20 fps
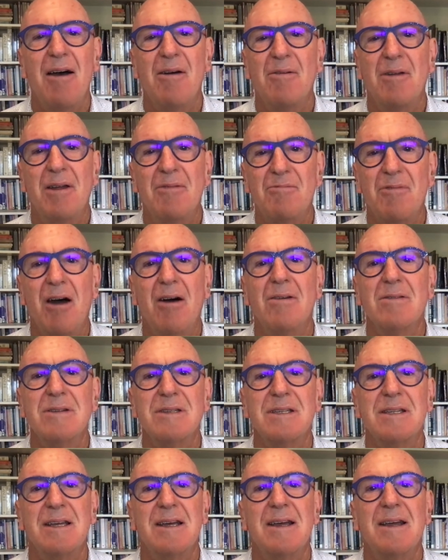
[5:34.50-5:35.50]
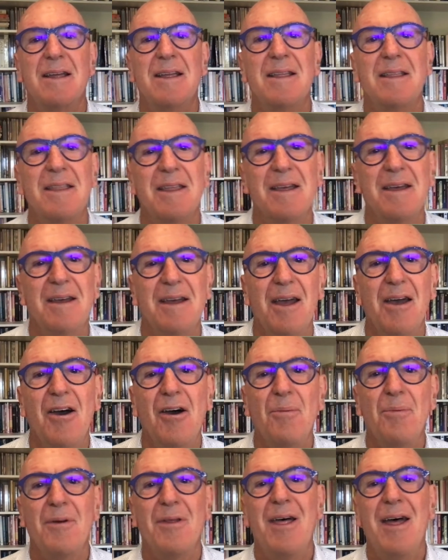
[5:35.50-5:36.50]
enrolls the
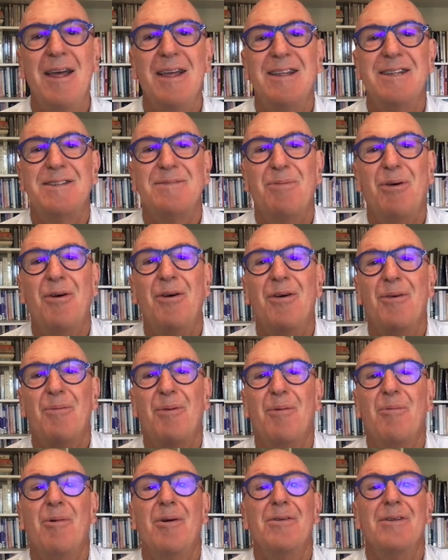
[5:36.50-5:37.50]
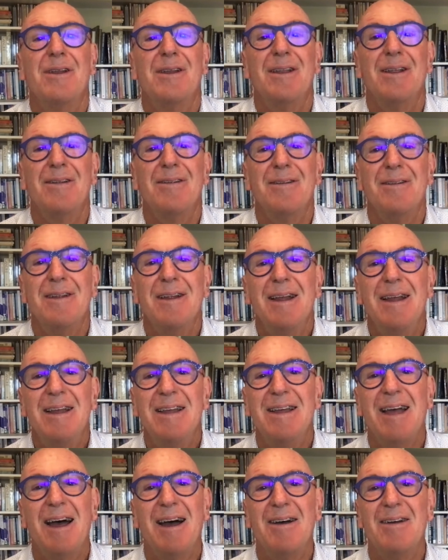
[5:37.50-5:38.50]
help of this poor bewildered little
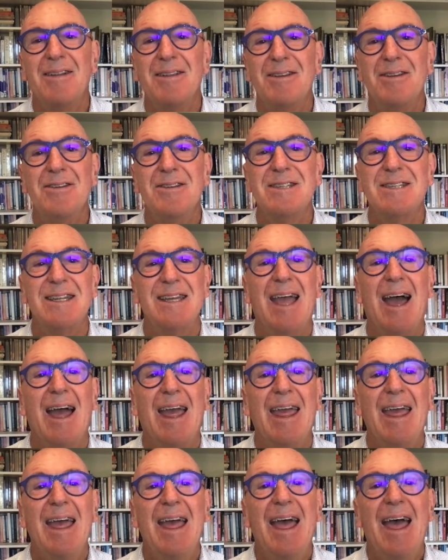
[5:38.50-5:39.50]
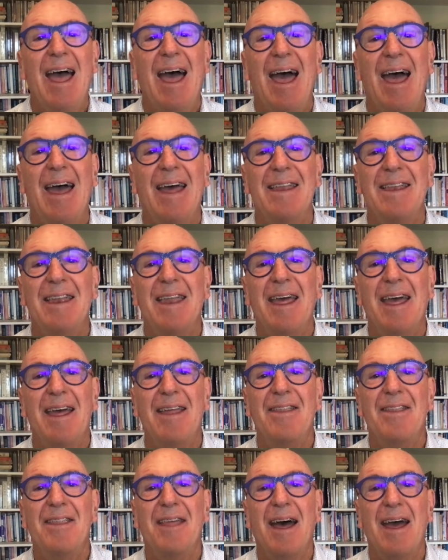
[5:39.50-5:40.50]
new CA, and
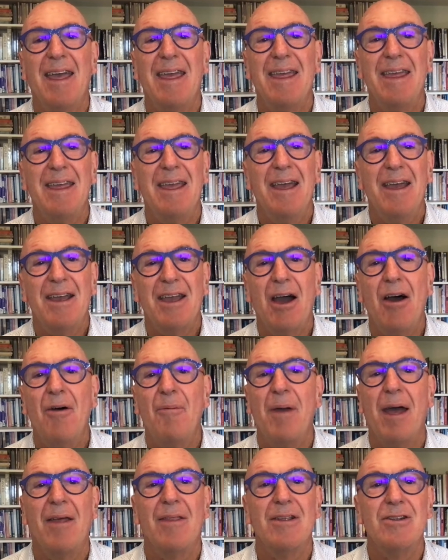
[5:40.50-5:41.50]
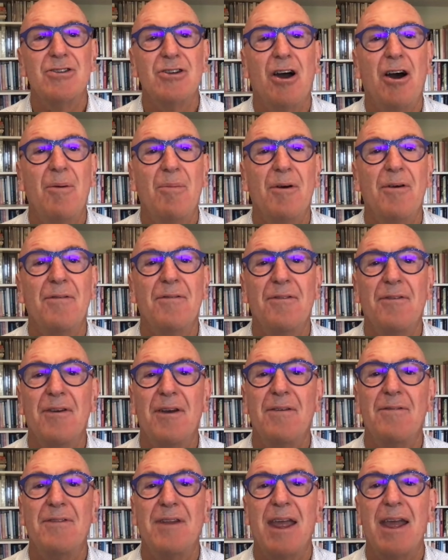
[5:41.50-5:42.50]
they go about the job of
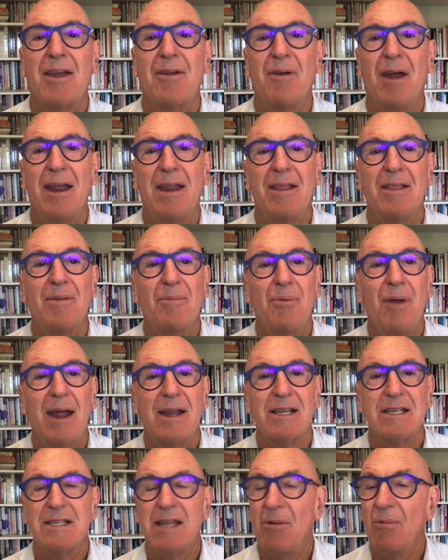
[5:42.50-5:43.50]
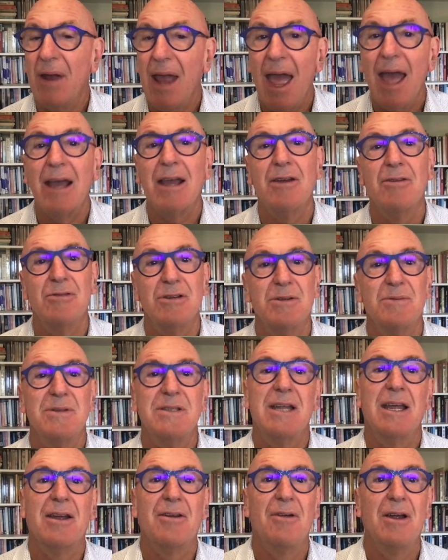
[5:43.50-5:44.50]
decorating the practice. Now, we had Christmas
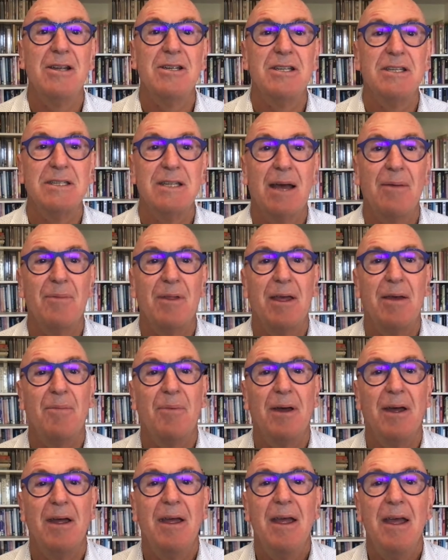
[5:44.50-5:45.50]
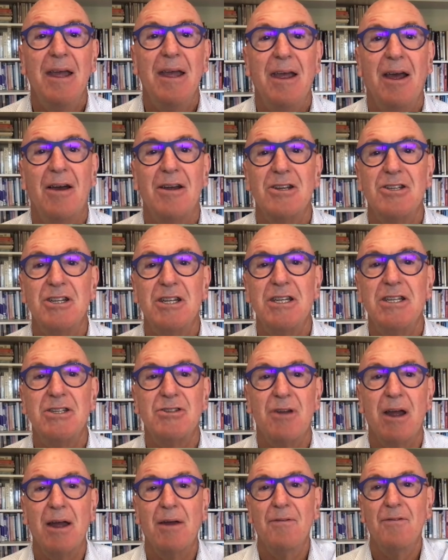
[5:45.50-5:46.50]
decorations up there, but she
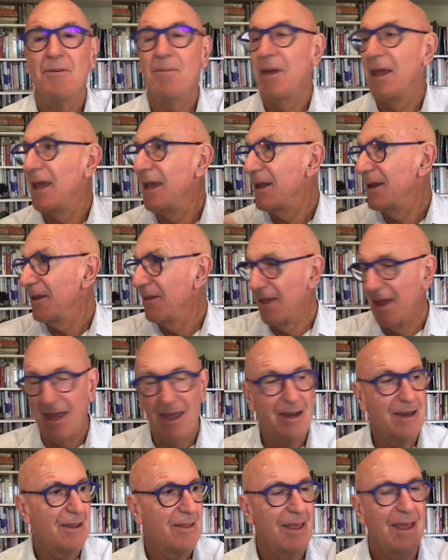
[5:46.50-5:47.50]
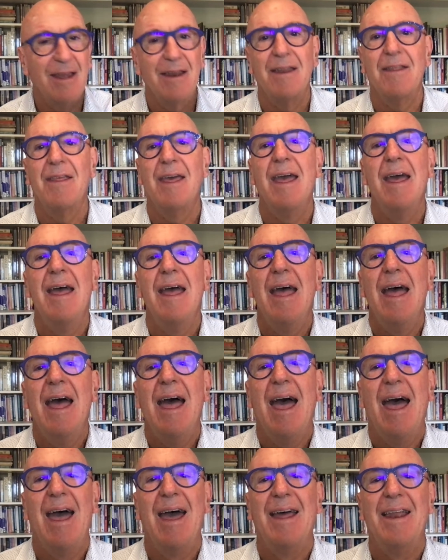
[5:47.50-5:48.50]
strung them from here to there to there to there,
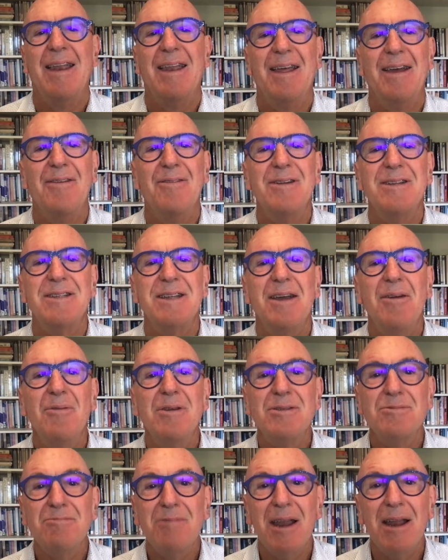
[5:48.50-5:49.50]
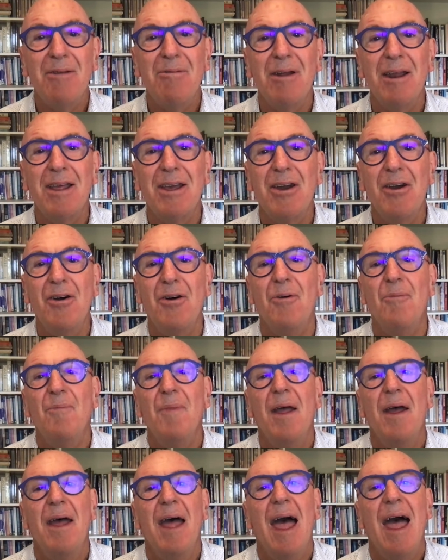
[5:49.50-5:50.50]
and it was really, really cool.
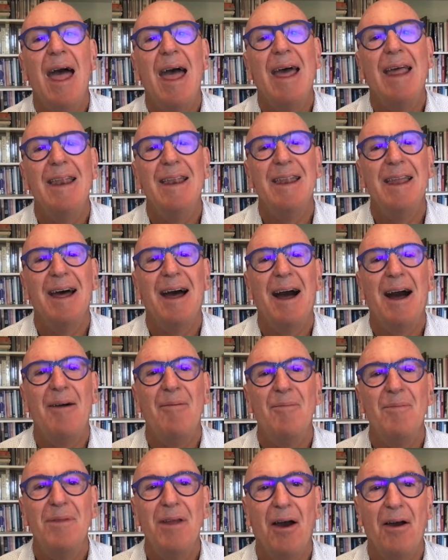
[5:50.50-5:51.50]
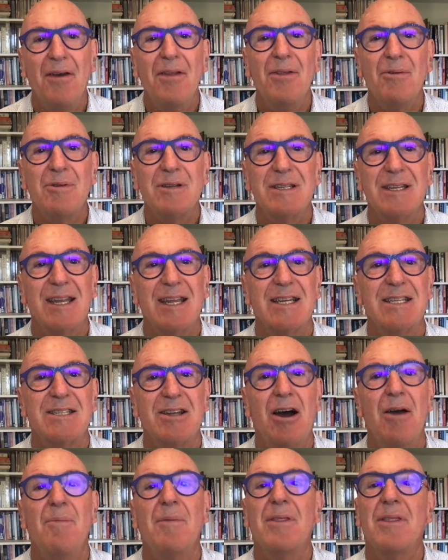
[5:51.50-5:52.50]
And there was an
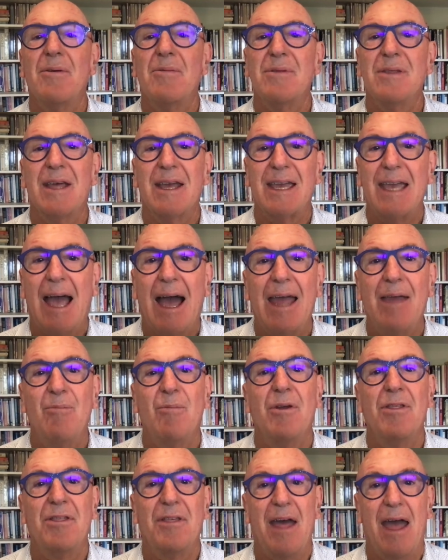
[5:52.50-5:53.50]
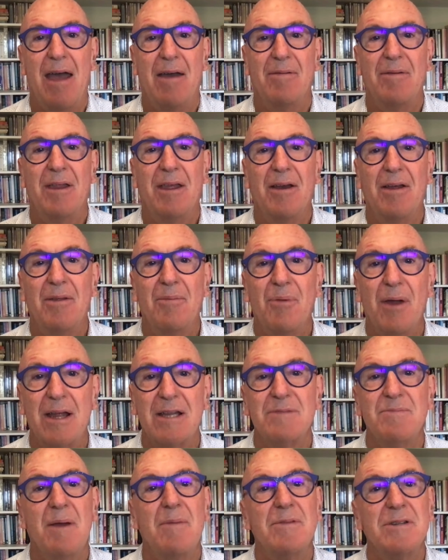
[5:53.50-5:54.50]
excitement that came with that. The
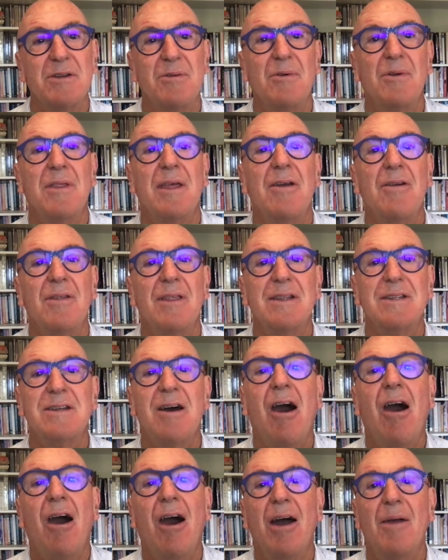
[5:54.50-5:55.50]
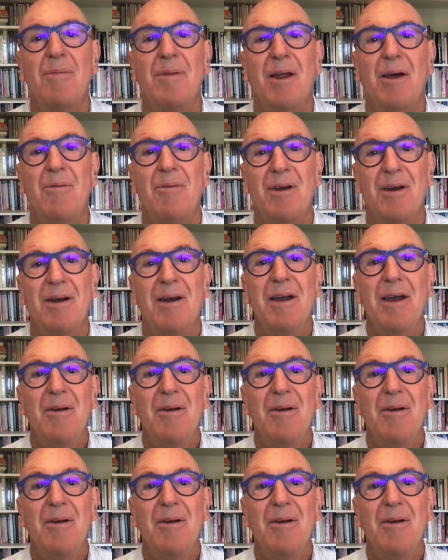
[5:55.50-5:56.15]
practice members who were there at the time, were